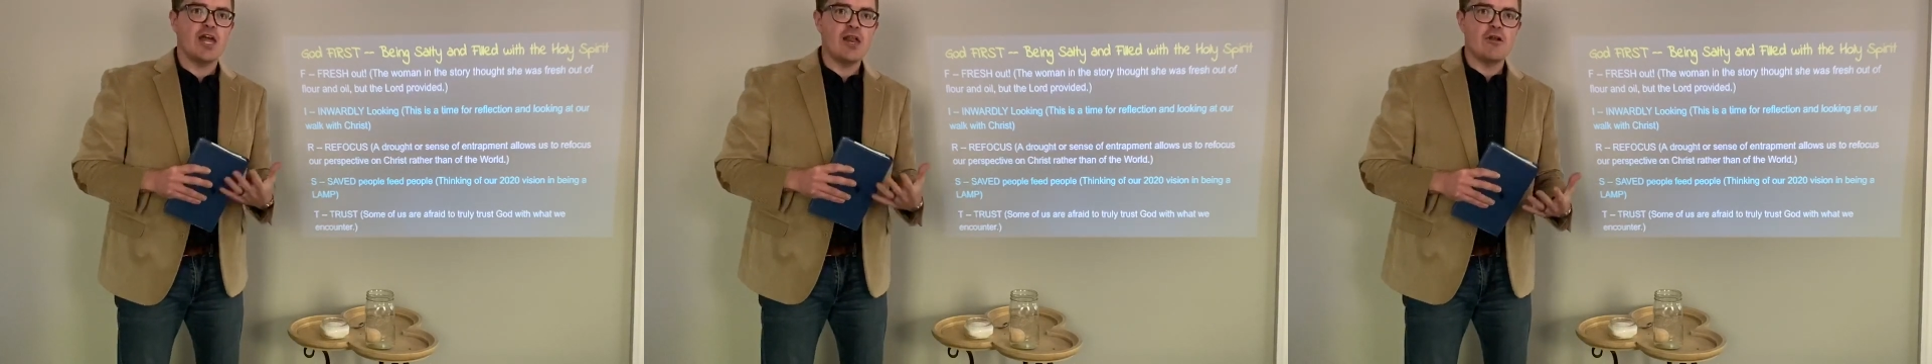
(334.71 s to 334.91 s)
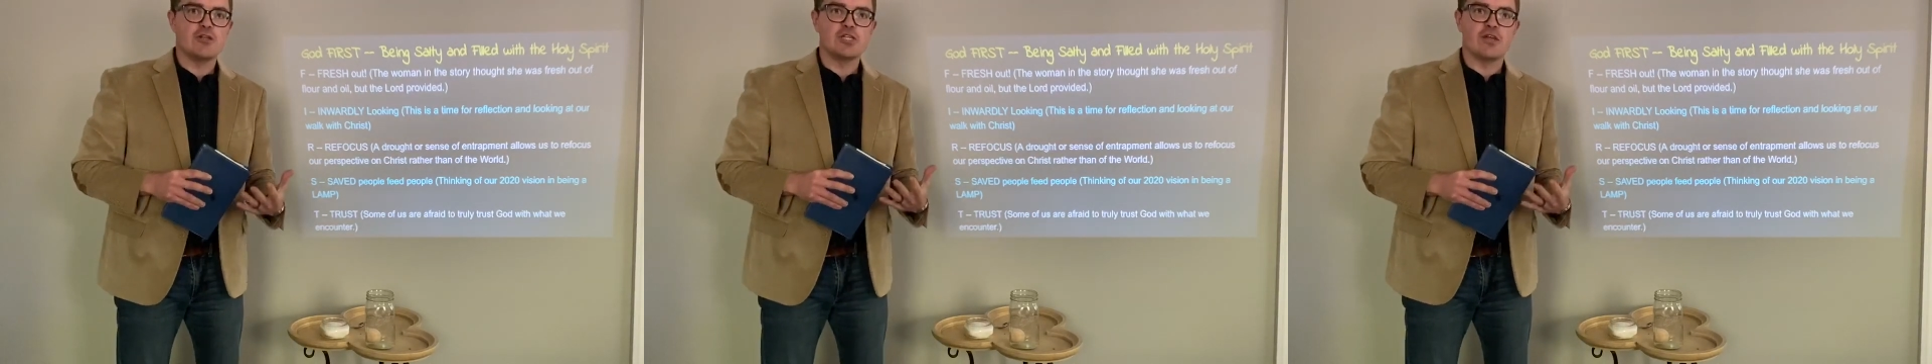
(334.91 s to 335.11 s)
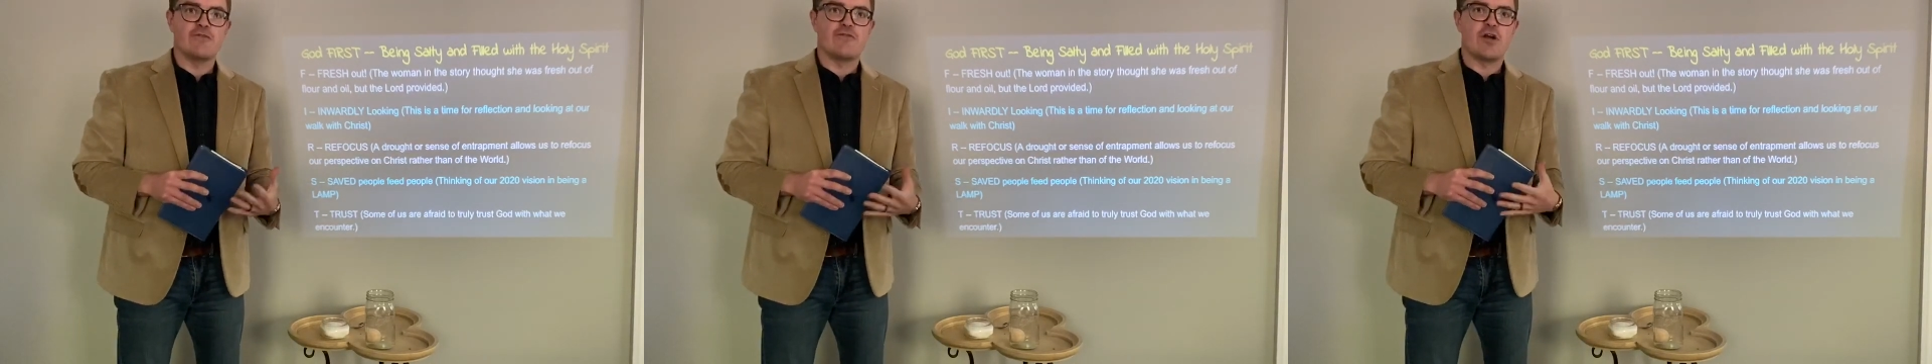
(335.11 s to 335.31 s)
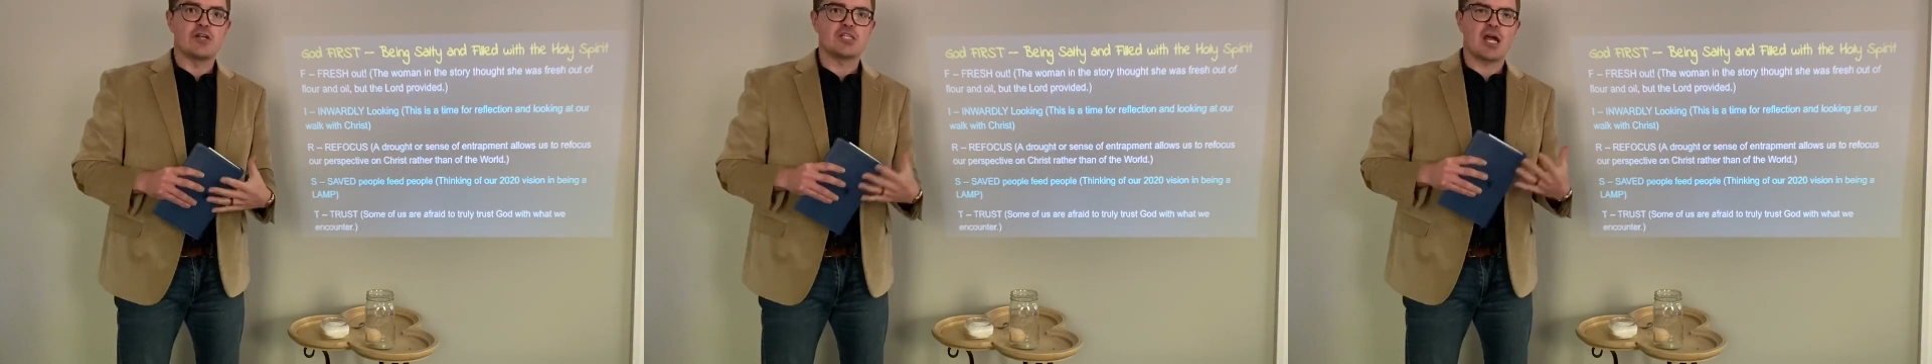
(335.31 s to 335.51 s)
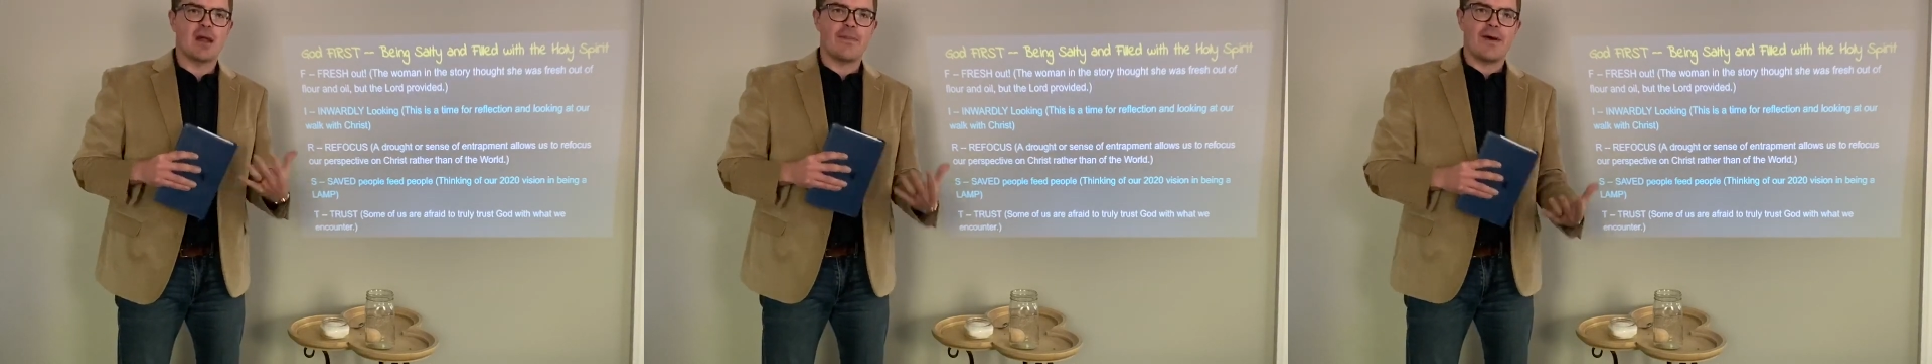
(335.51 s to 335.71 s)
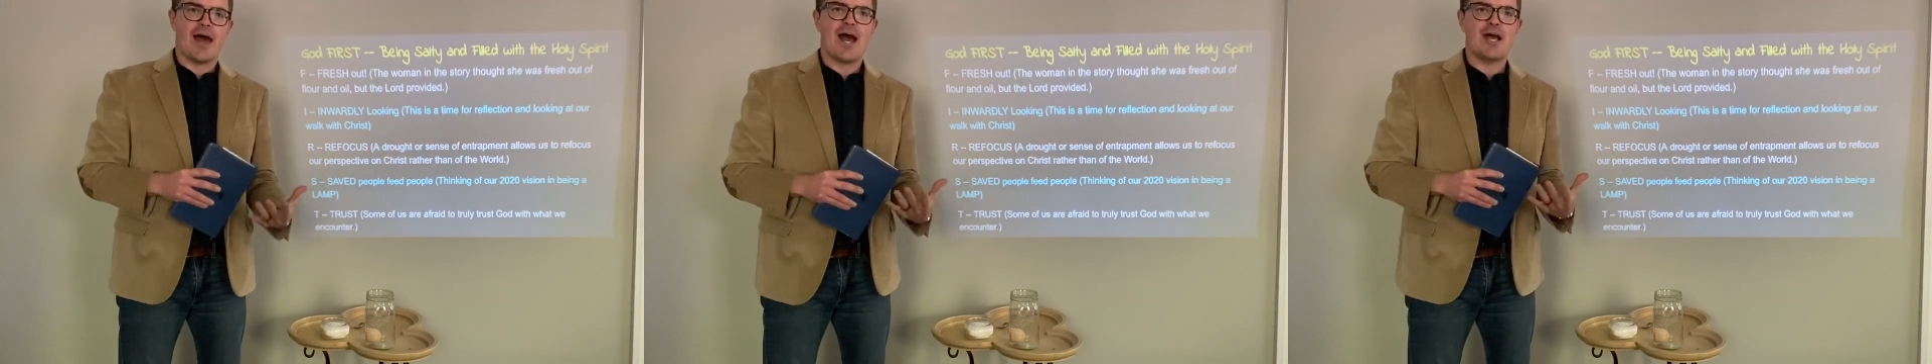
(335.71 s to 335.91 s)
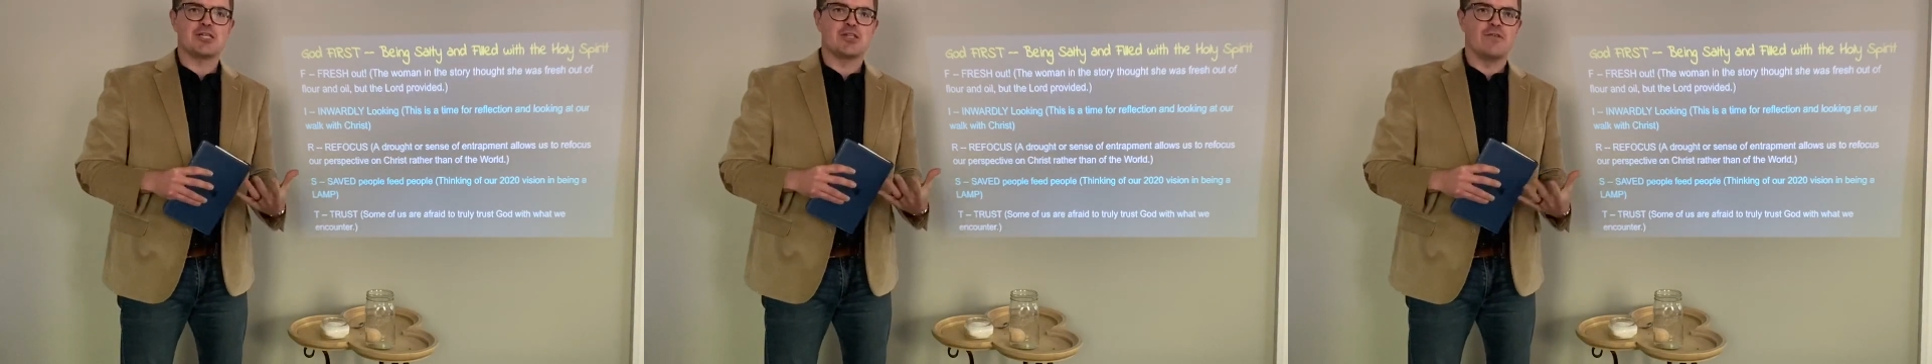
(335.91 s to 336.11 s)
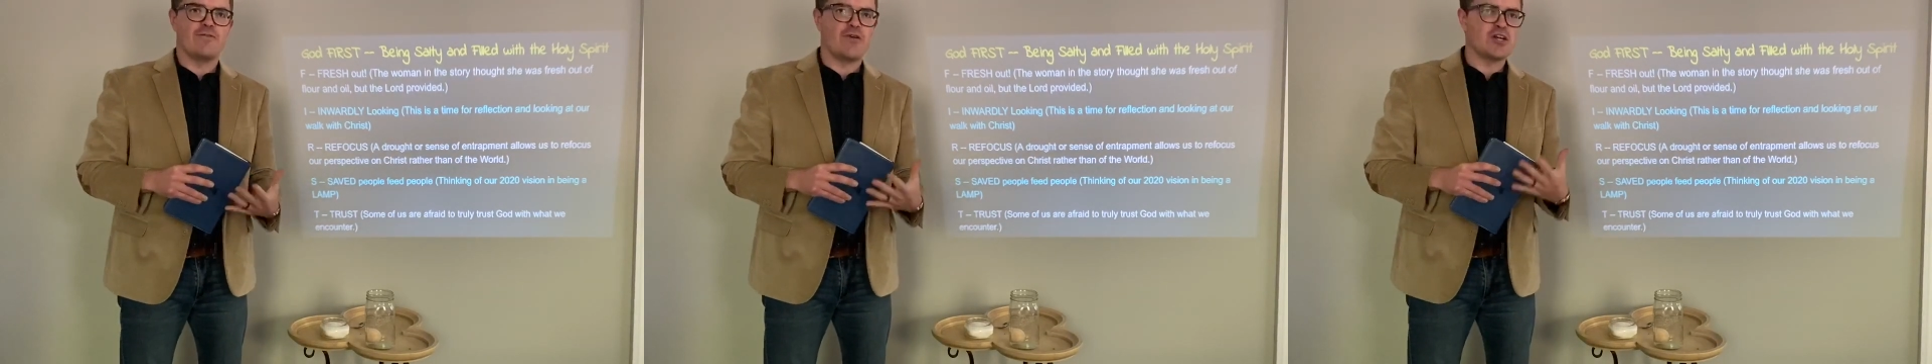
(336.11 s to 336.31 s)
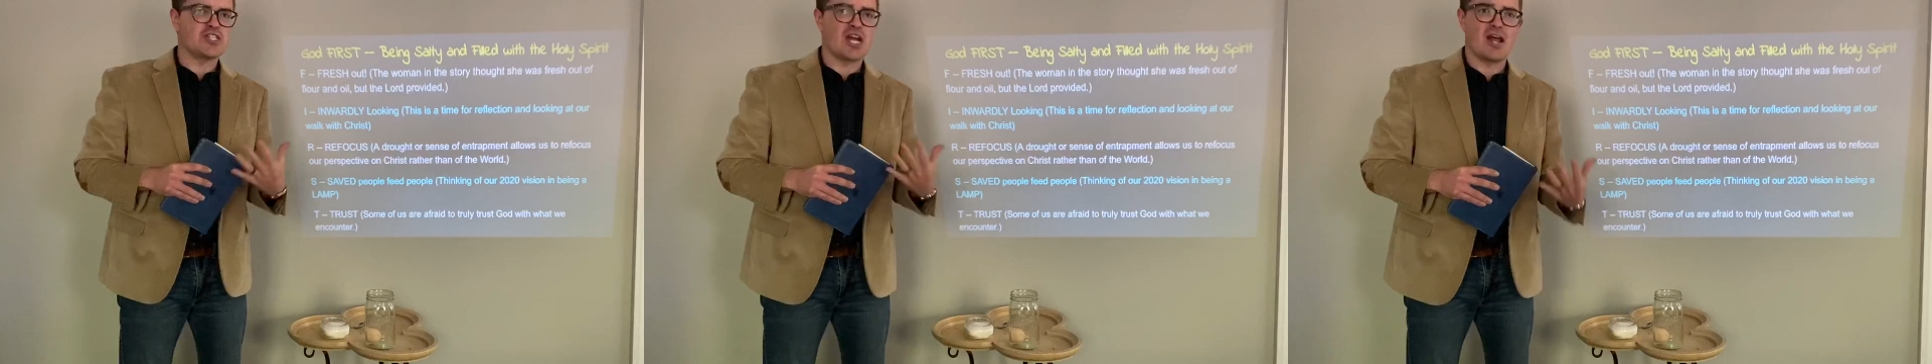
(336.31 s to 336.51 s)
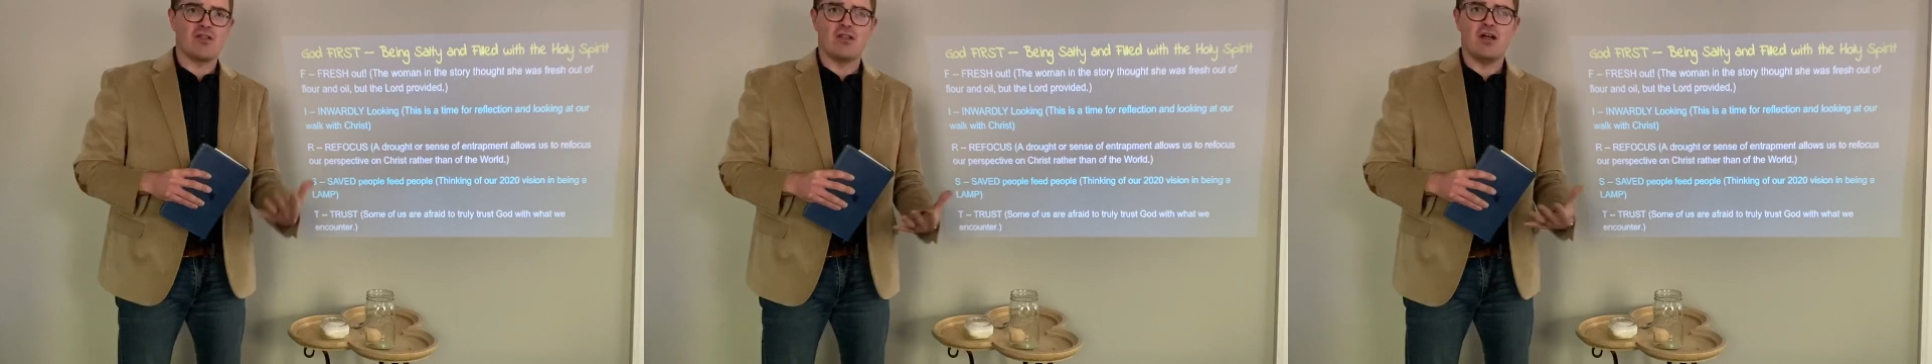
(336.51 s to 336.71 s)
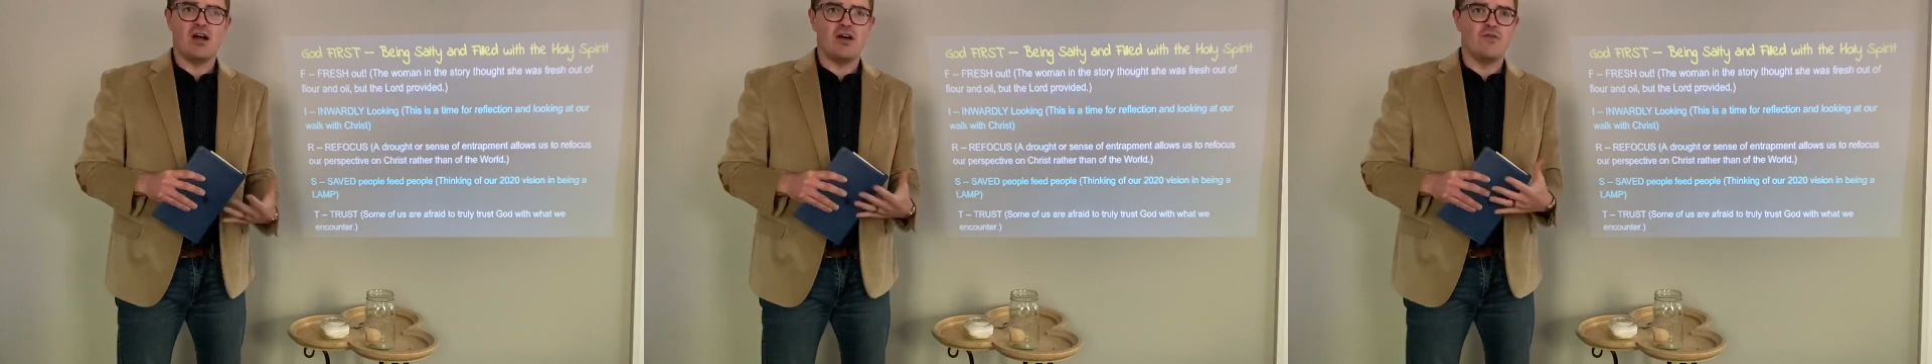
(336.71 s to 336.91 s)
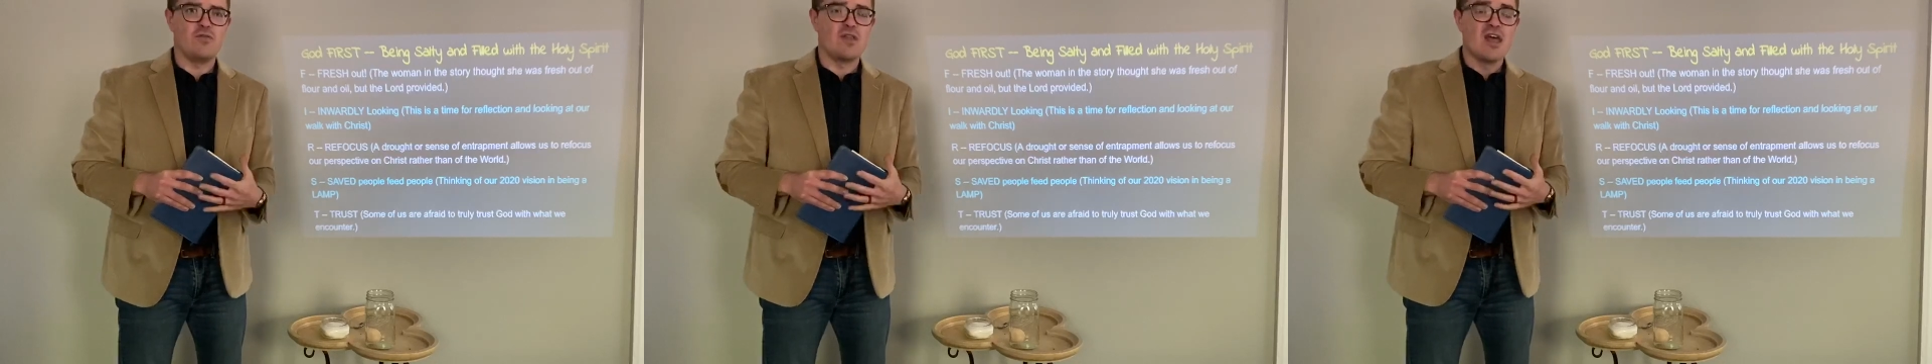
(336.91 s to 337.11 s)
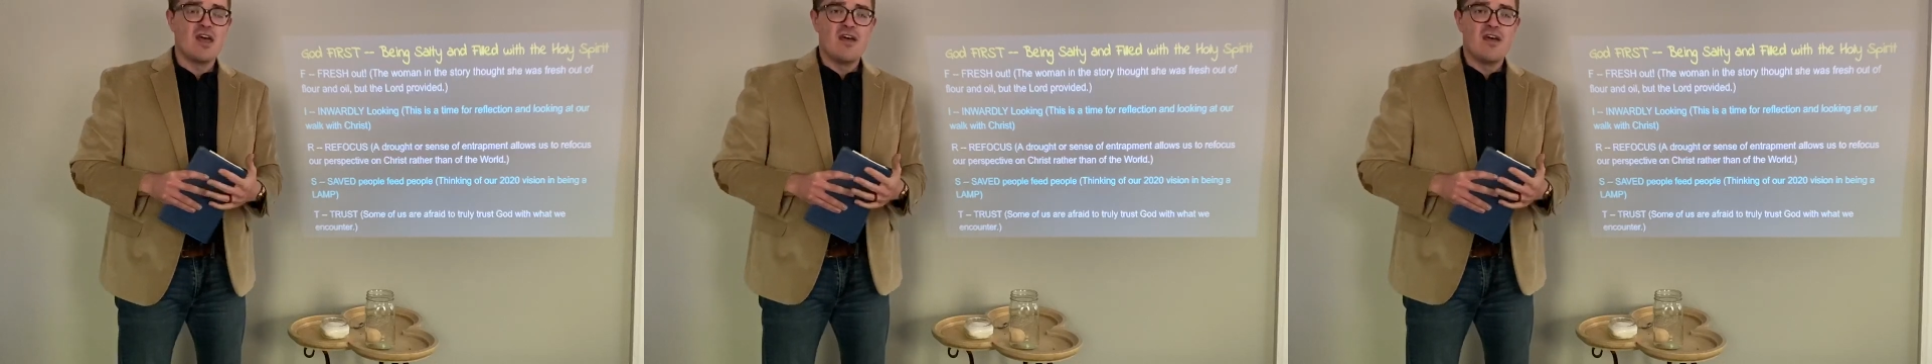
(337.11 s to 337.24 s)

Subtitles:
energy and fresh out of passion and fresh out of love and